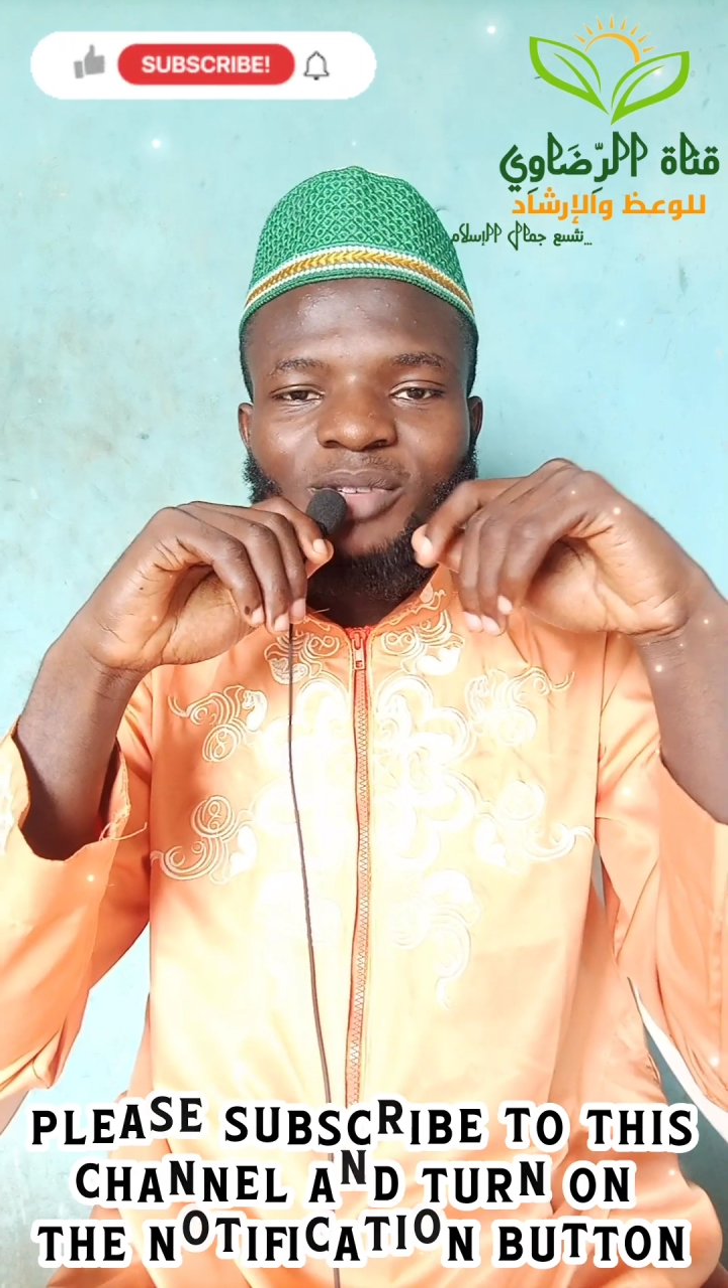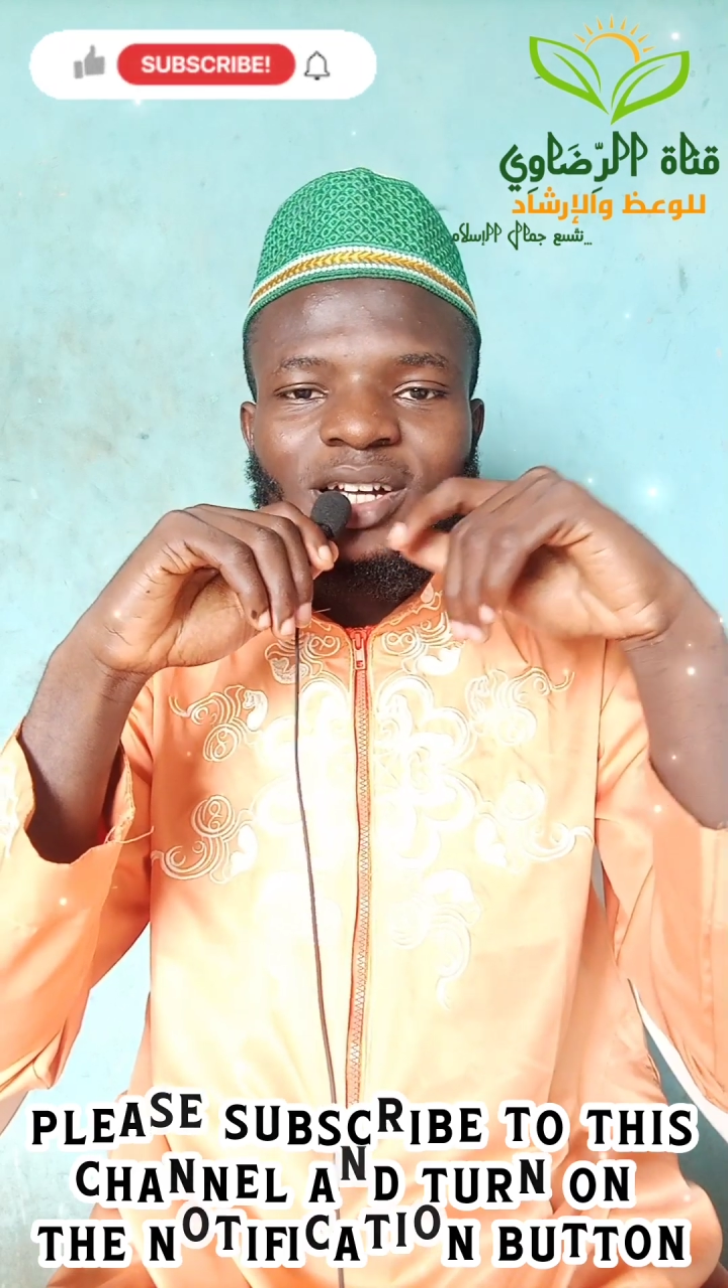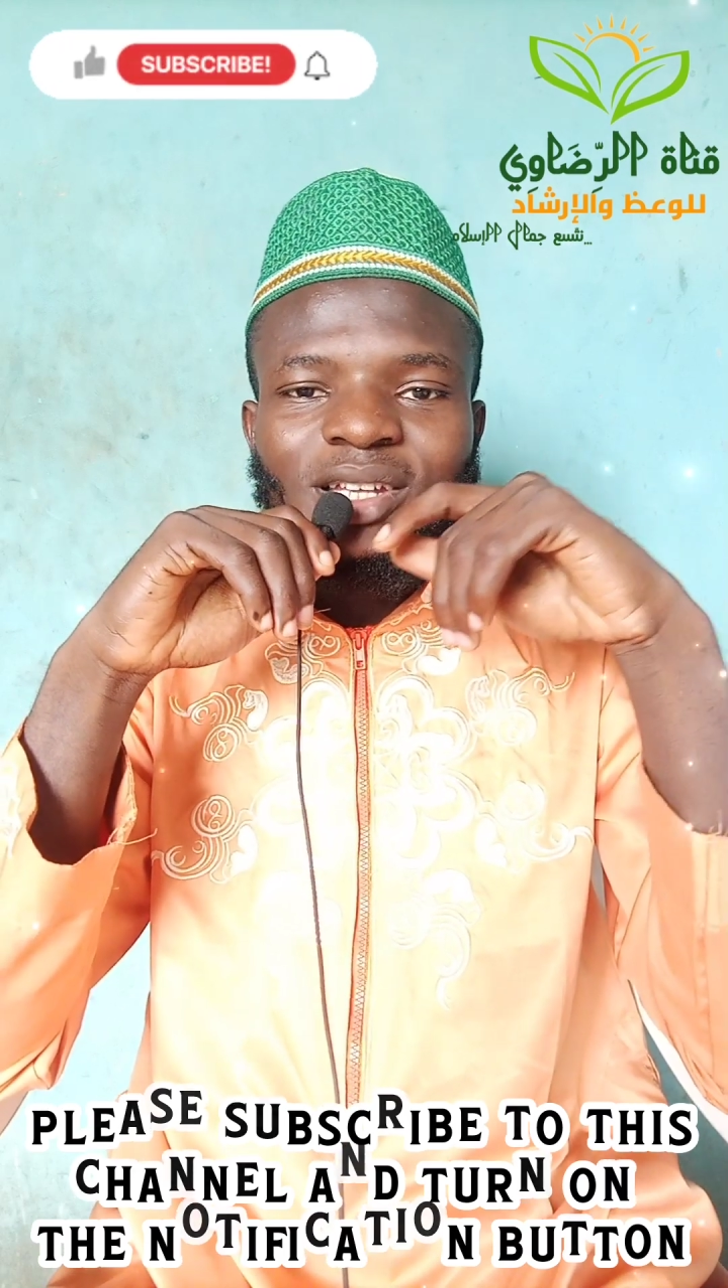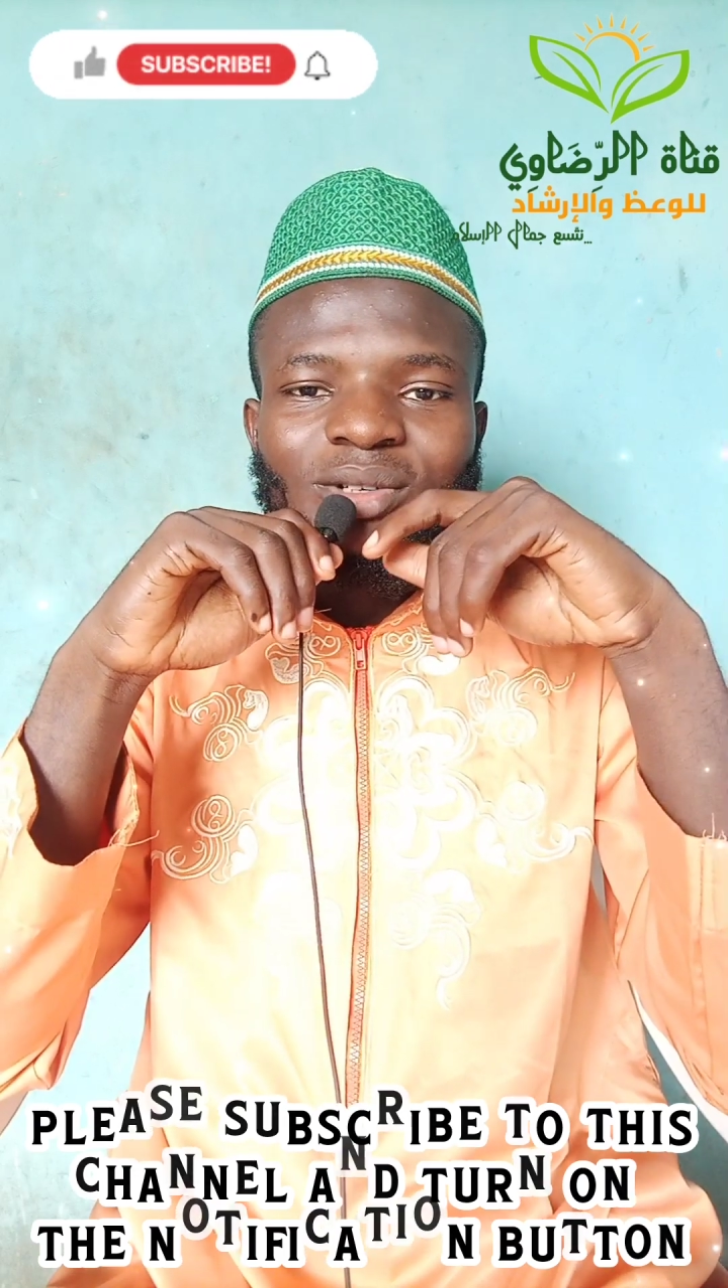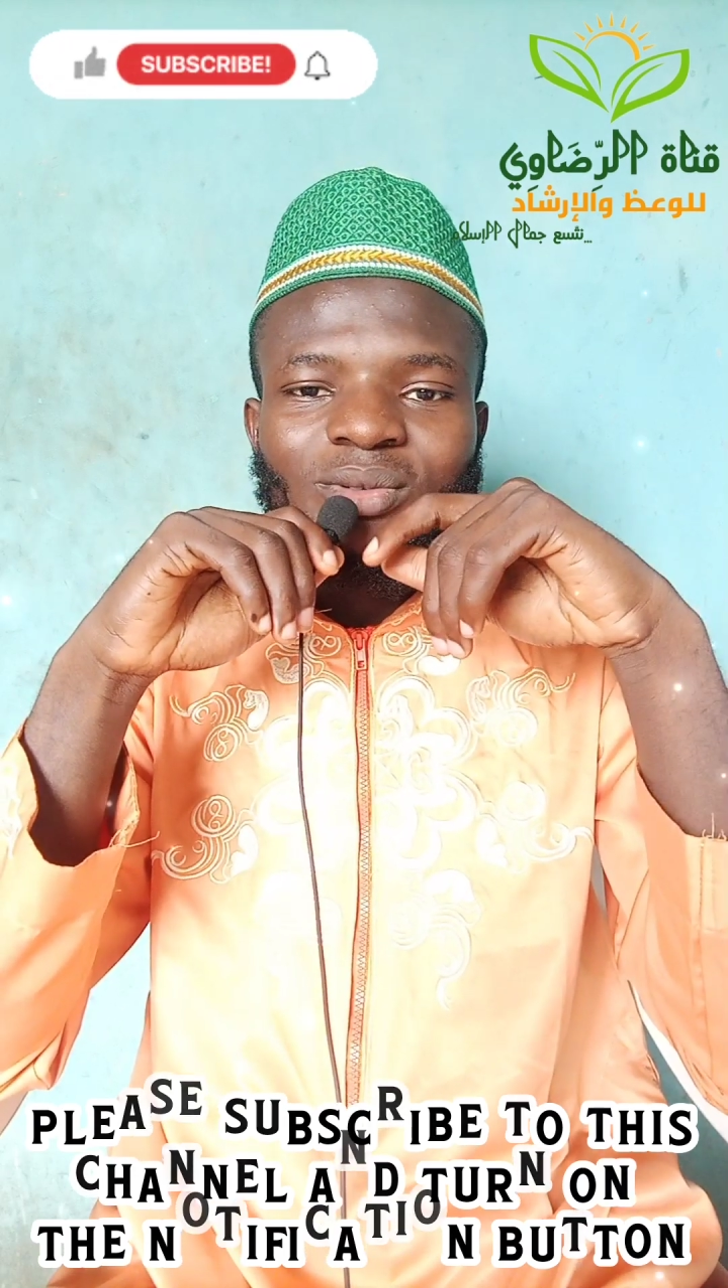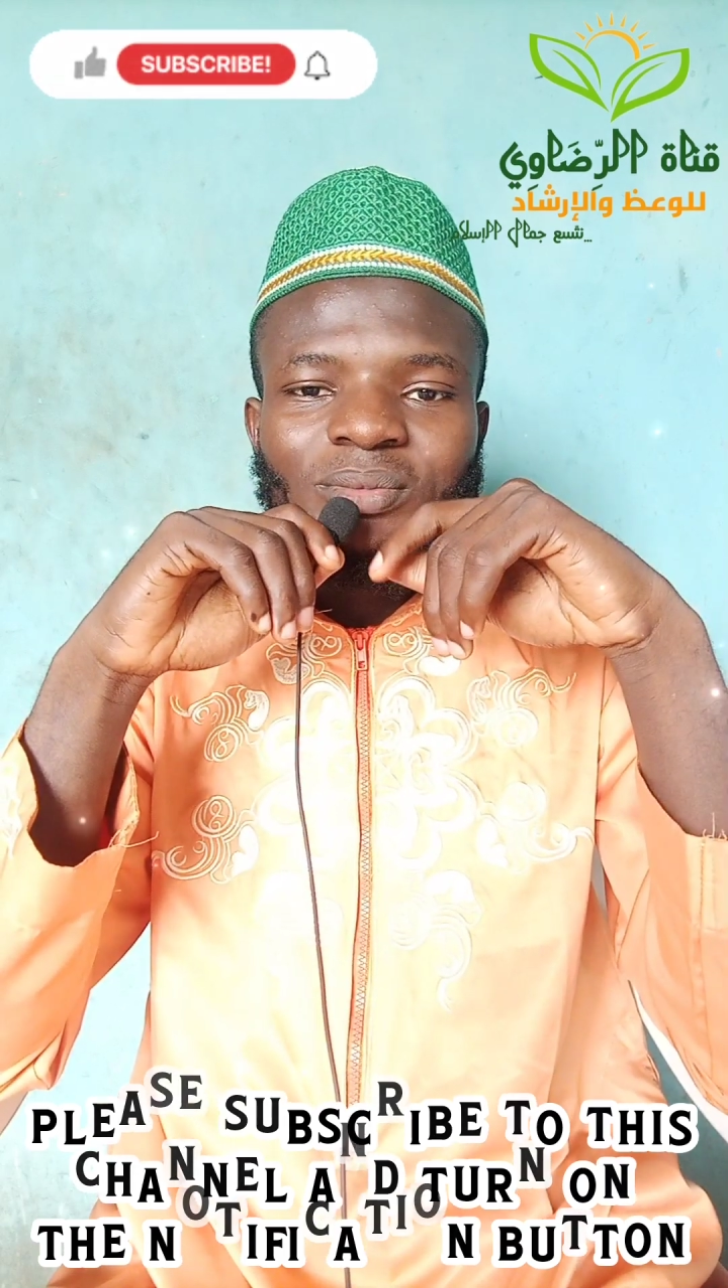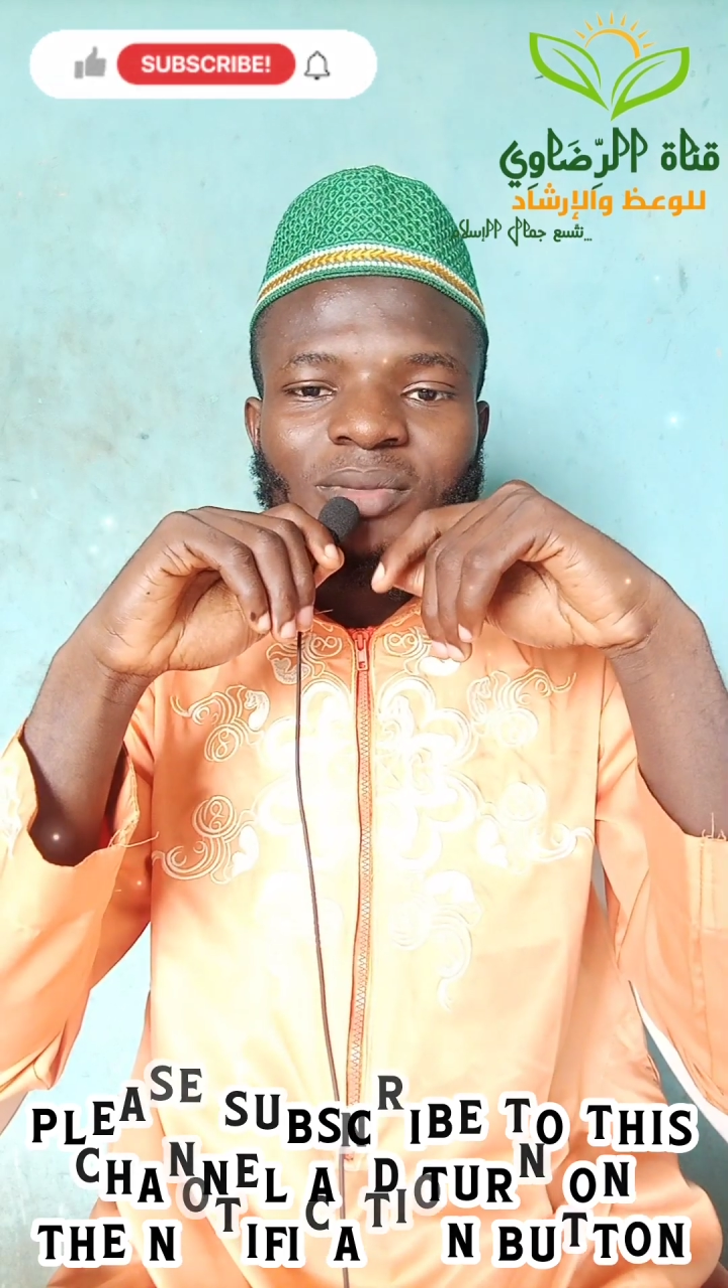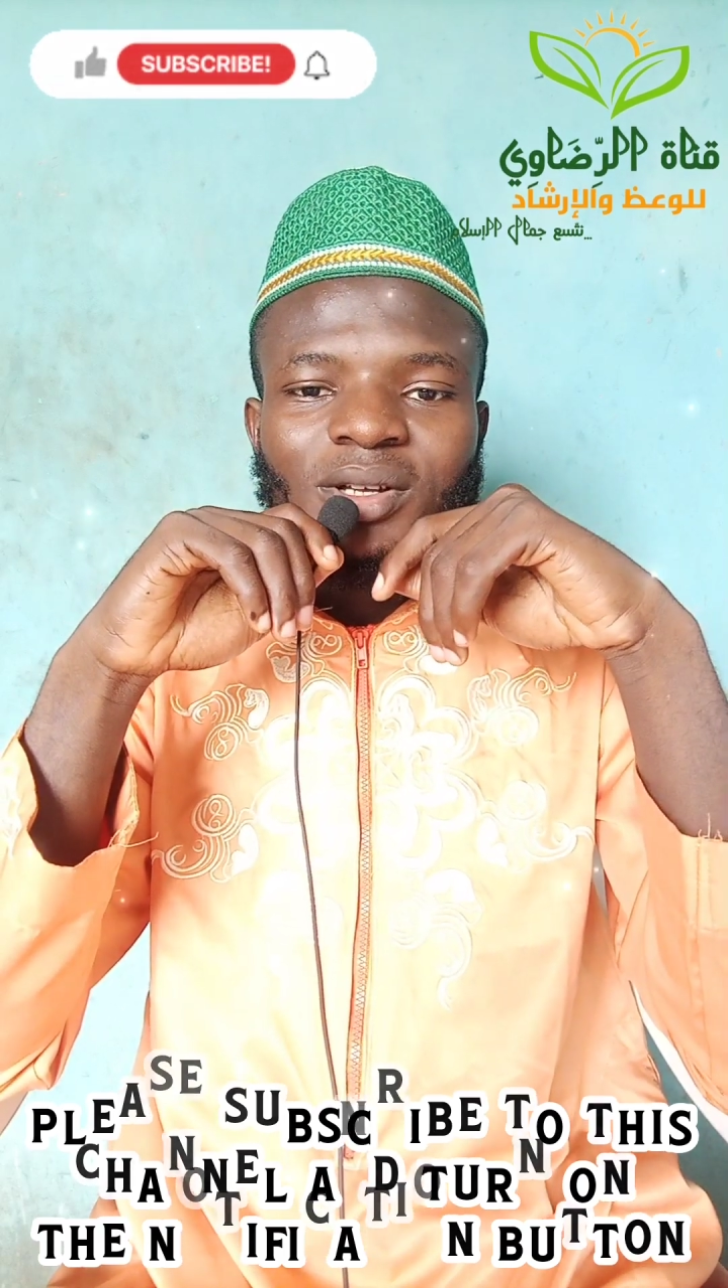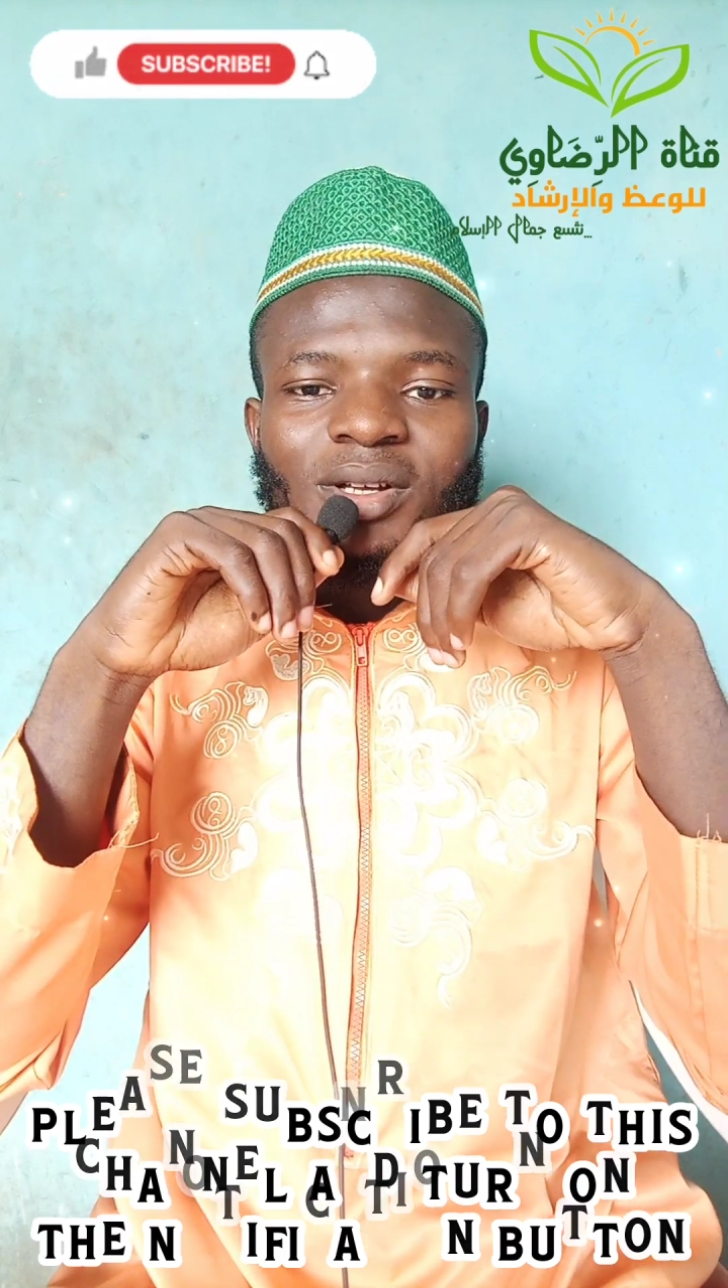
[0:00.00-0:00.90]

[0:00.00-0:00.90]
alaikum